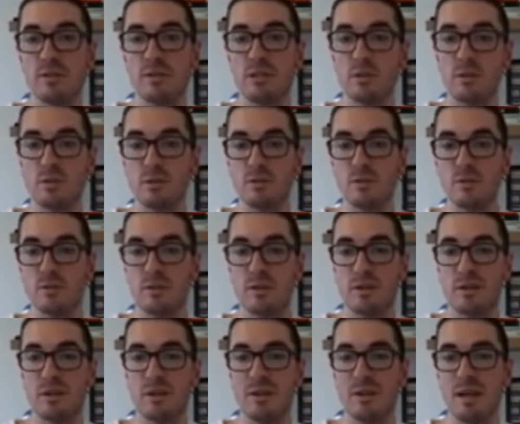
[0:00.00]
So just because we've
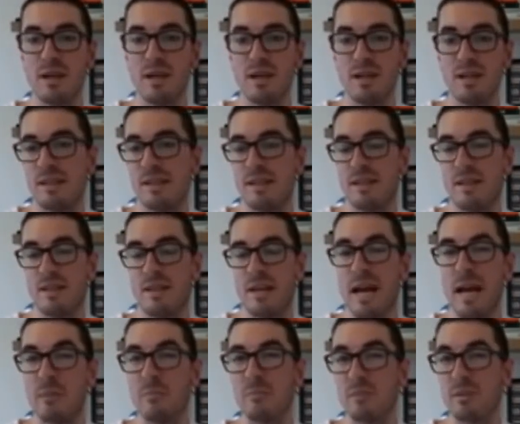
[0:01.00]
got the
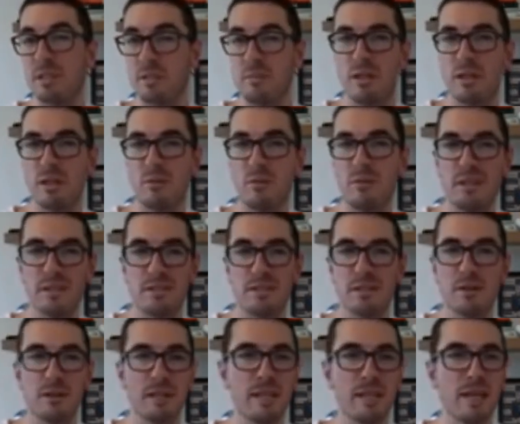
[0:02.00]
app doesn't mean that we've
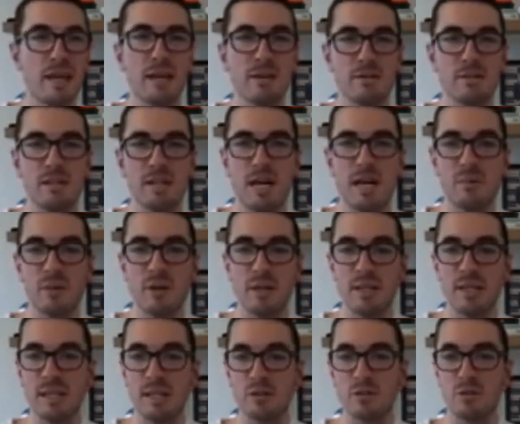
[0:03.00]
actually got an account set up, and I
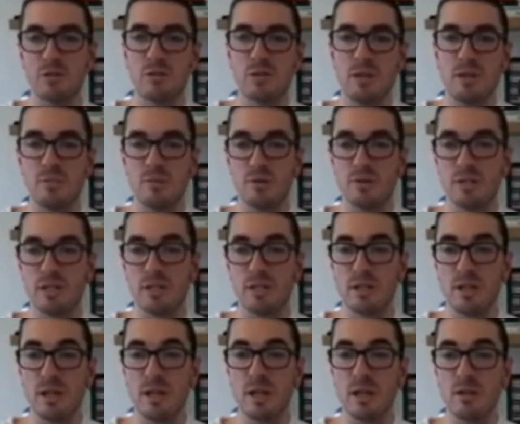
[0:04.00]
think that 2-step
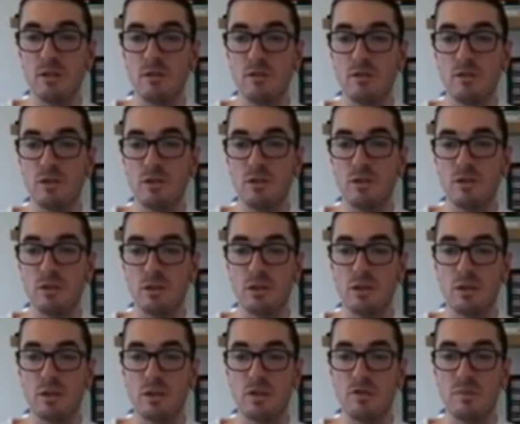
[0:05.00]
process confuses
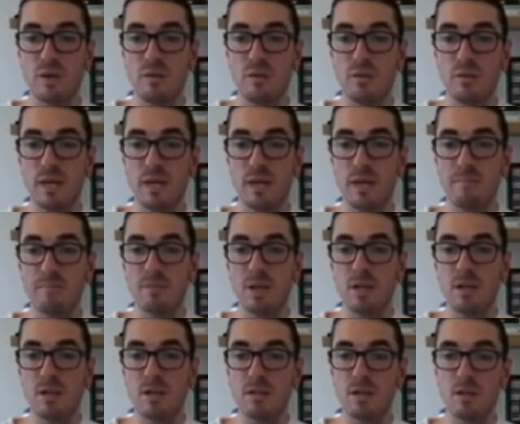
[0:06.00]
a lot of people there.
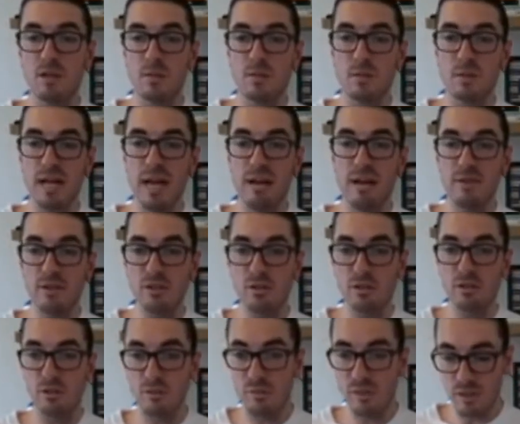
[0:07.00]
So we have
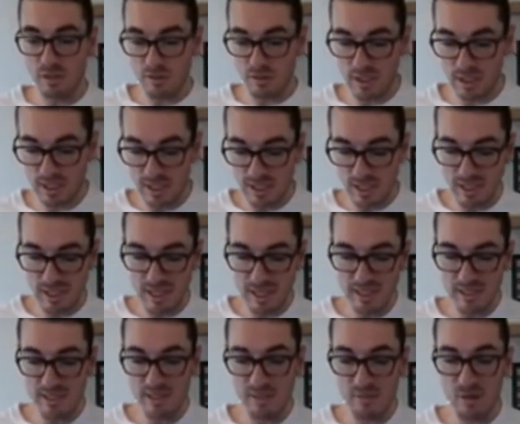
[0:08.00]
installed Bitcoin, and that
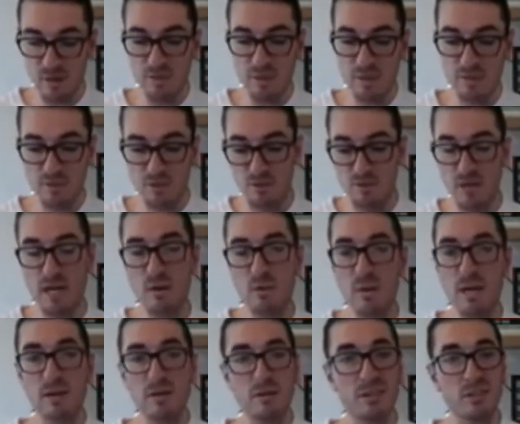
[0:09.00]
is going to pop up straight
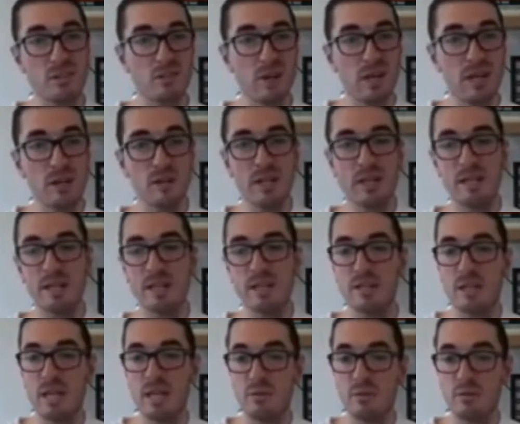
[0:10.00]
away on the screen on our
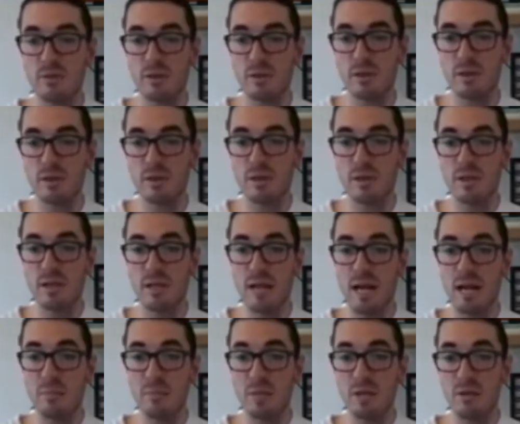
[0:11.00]
ledger there. We've got the
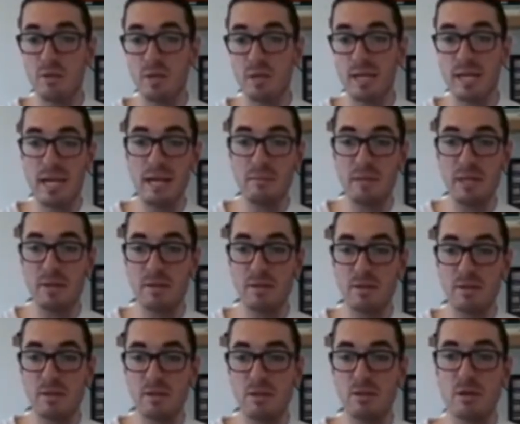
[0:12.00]
Bitcoin app now
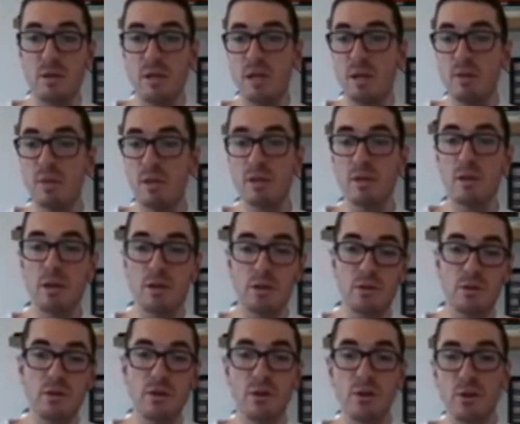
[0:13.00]
installed. We can go
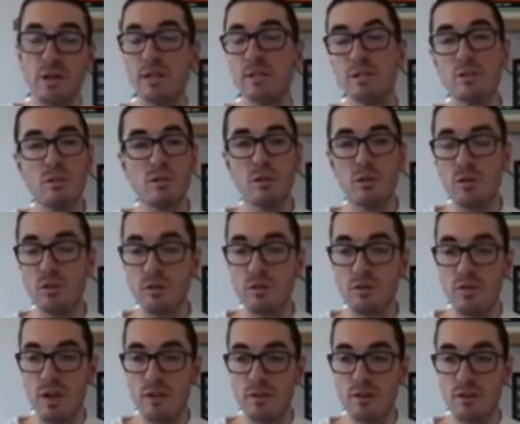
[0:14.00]
through, install all
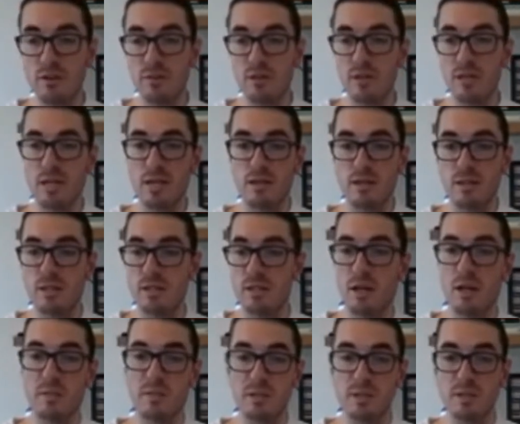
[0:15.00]
your favorite
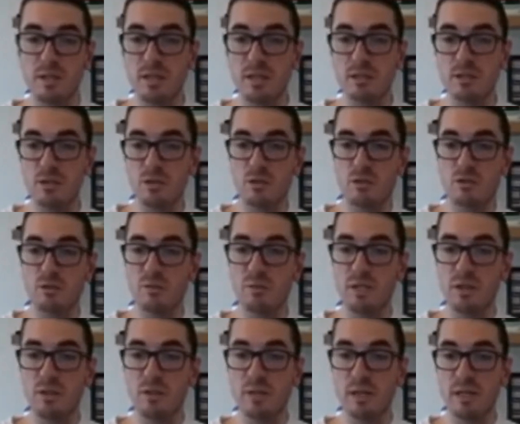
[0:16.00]
cryptocurrencies. I'm just going to install
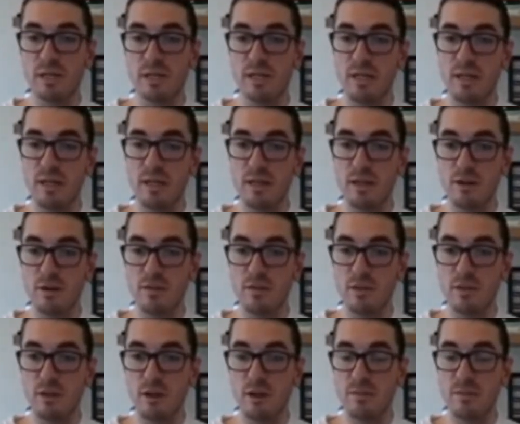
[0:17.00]
Bitcoin and Ethereum for
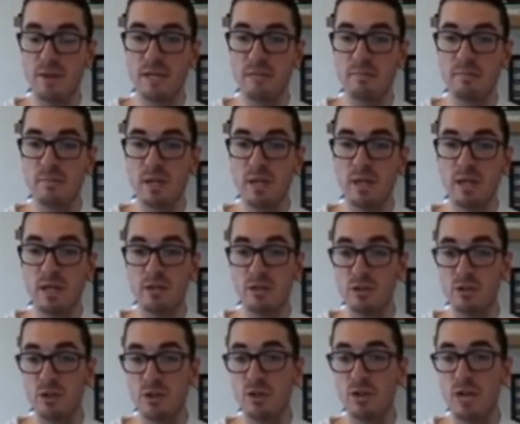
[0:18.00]
the time being to
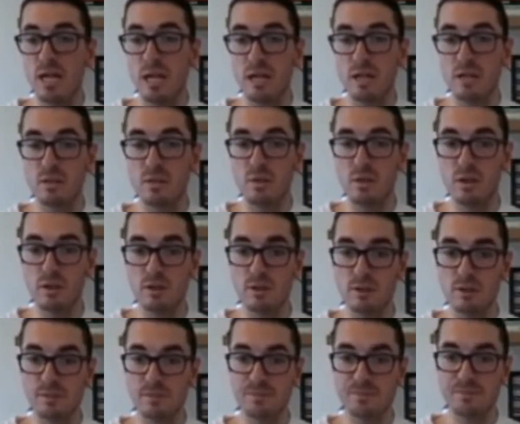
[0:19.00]
show you how this works.